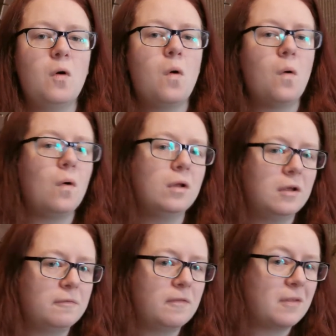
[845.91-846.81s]
all
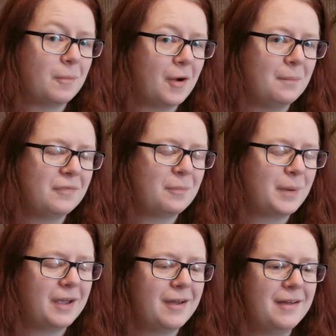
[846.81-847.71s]
of the prompts
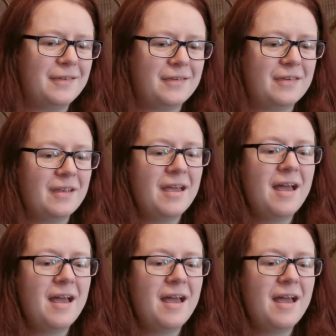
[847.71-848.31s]
because